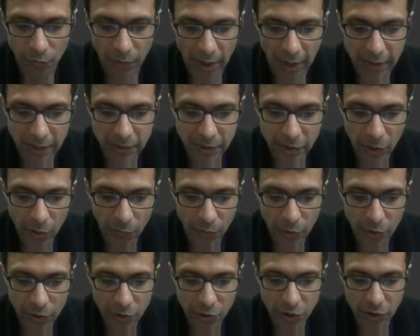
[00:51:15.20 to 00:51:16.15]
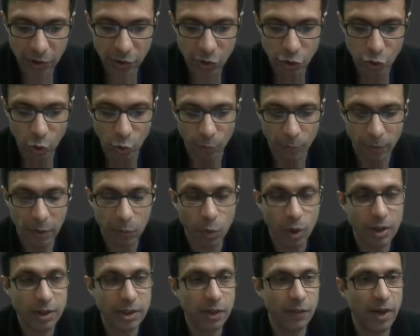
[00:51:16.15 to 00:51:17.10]
valency of oxygen is two. But
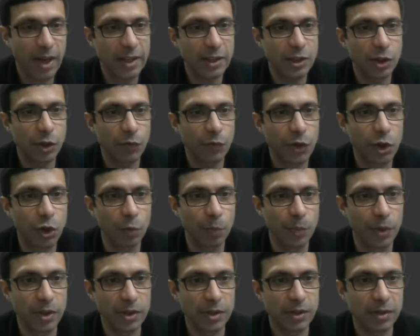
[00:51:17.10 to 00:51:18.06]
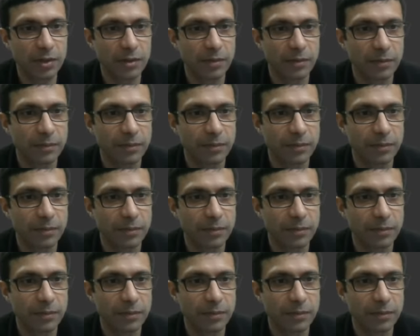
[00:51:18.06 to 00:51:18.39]
what is the valency of cuprous?